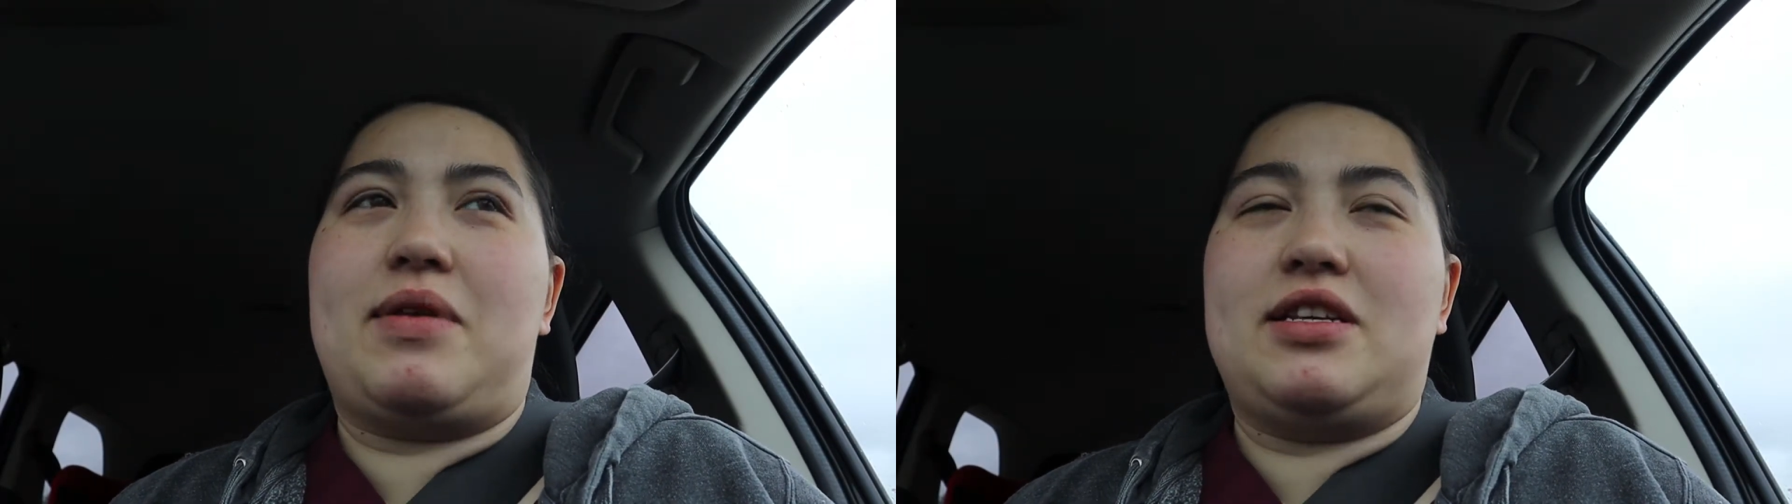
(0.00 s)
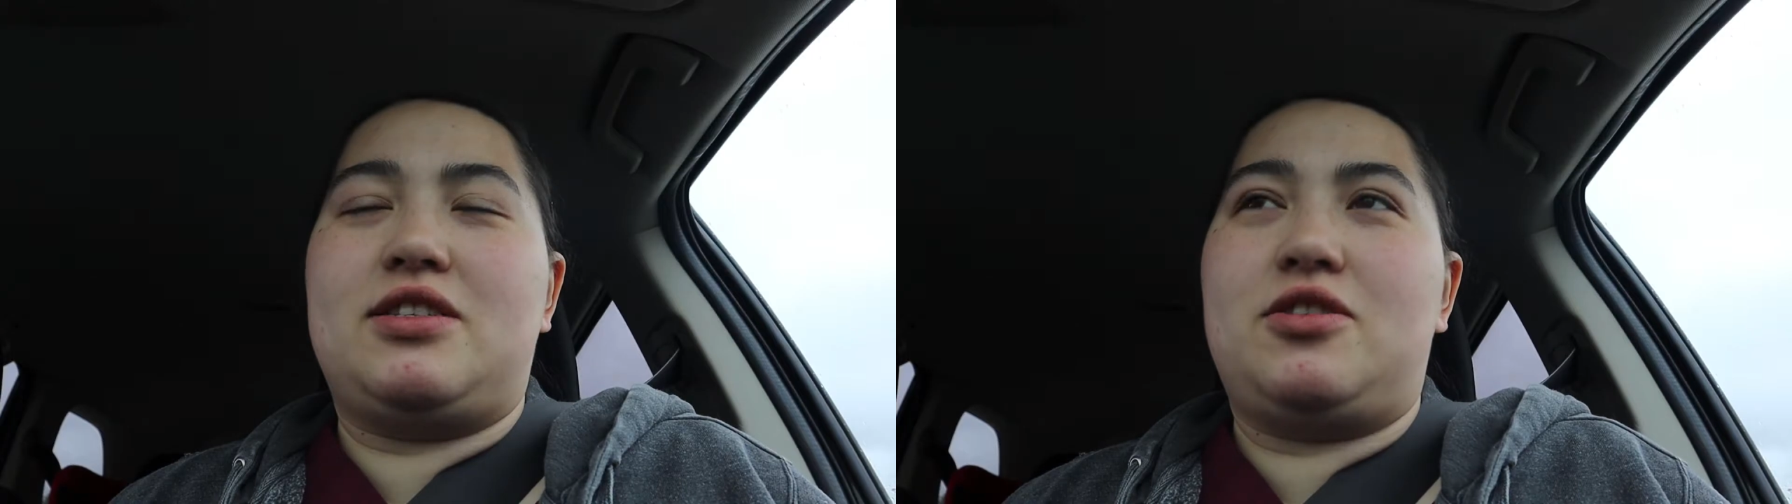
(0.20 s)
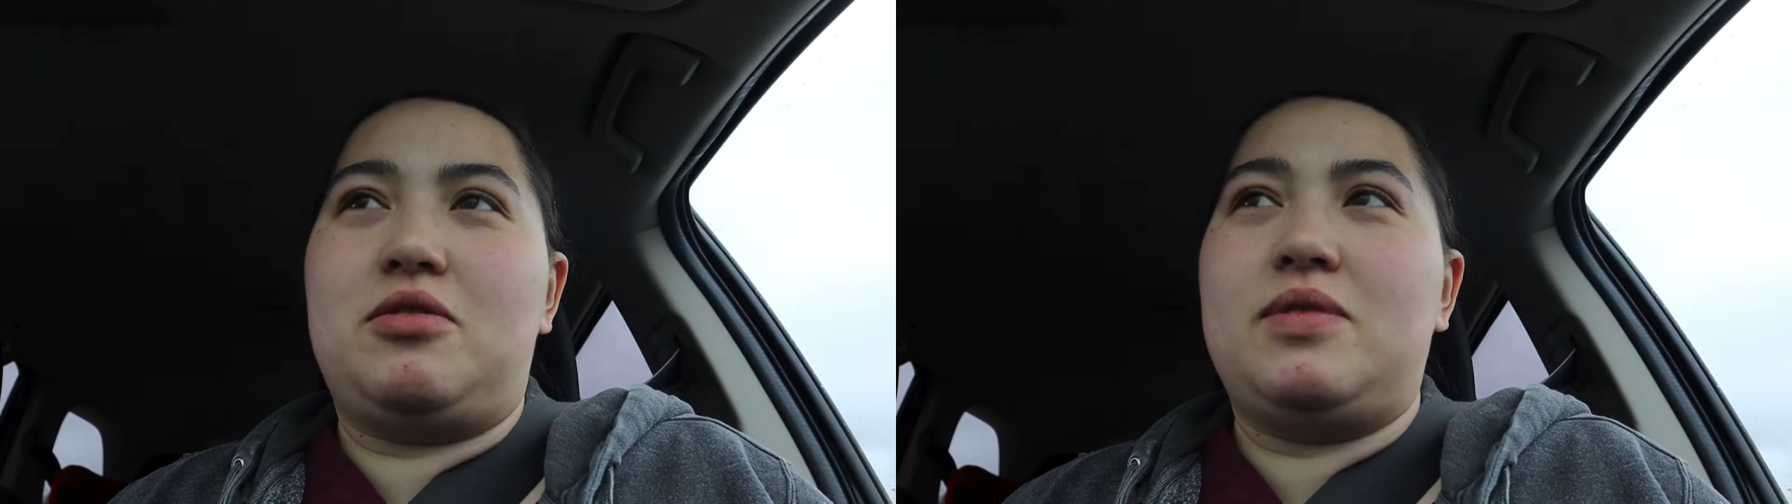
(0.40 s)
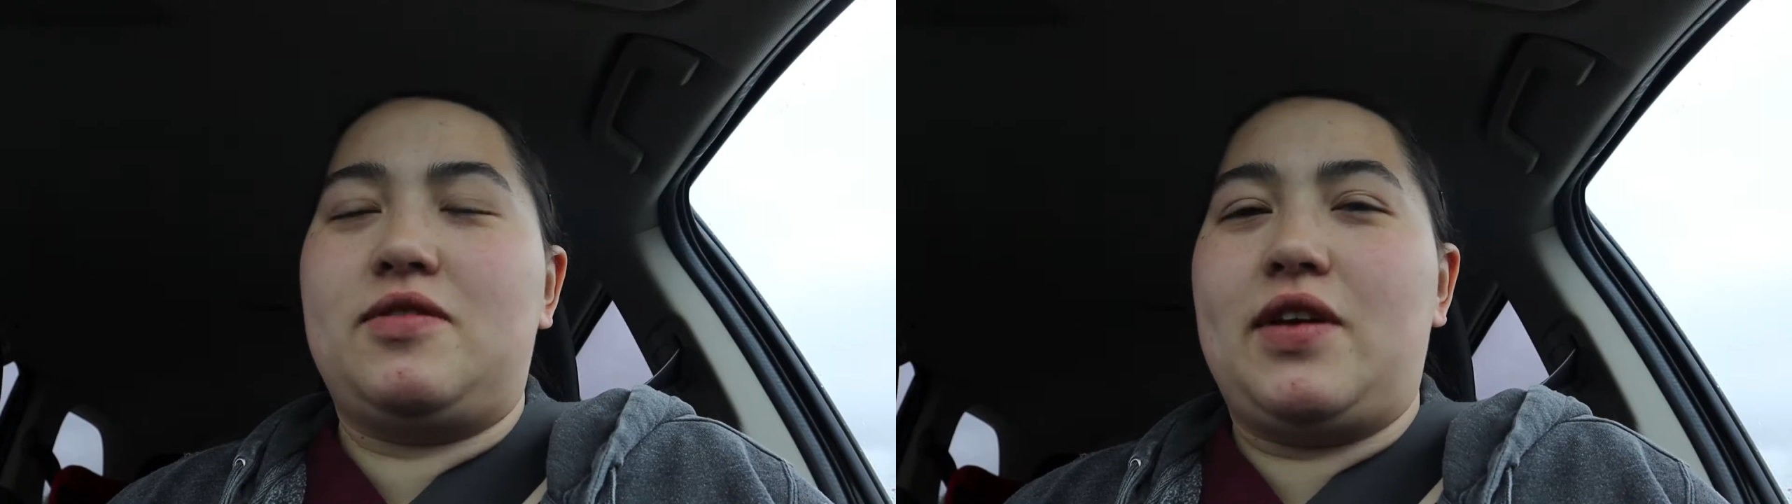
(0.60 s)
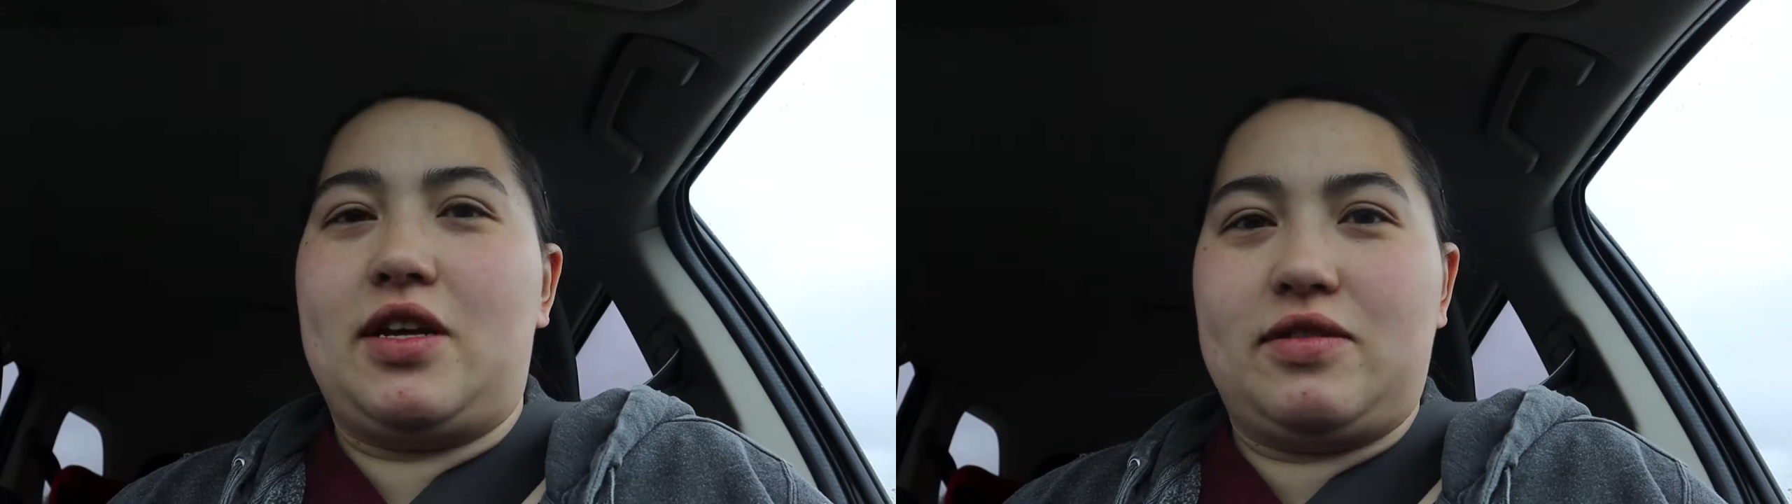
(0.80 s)
gonna assume
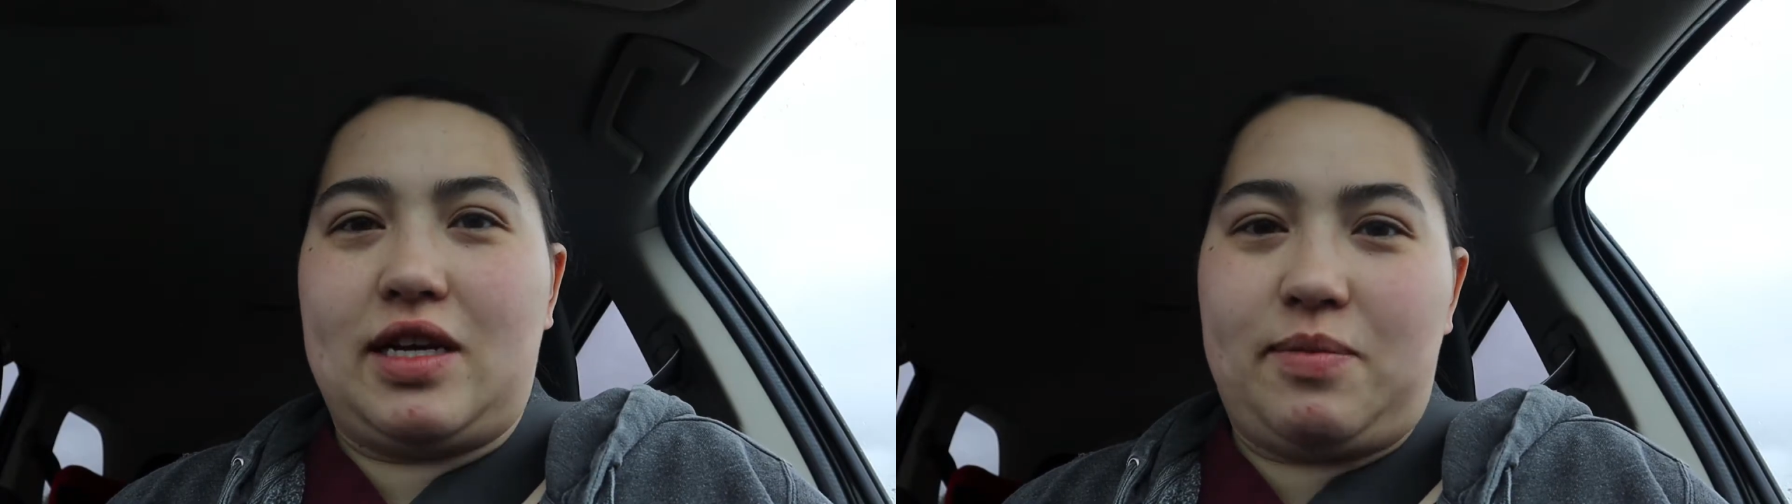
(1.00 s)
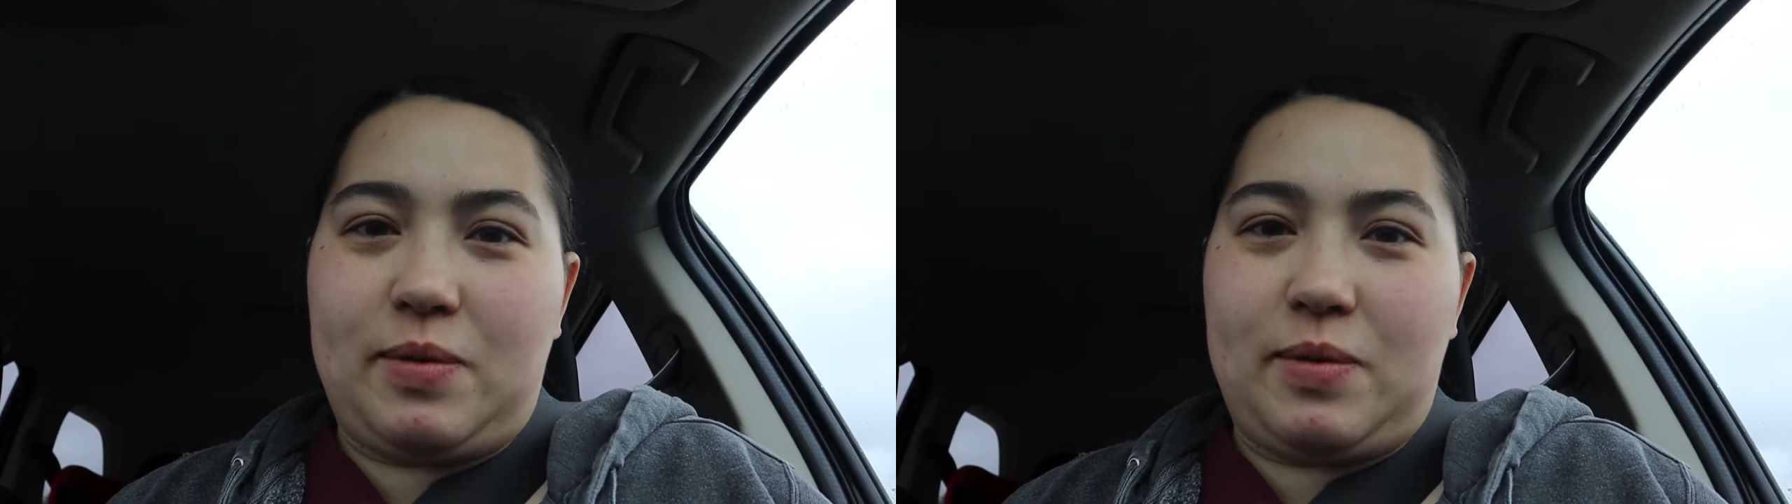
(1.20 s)
this video is gonna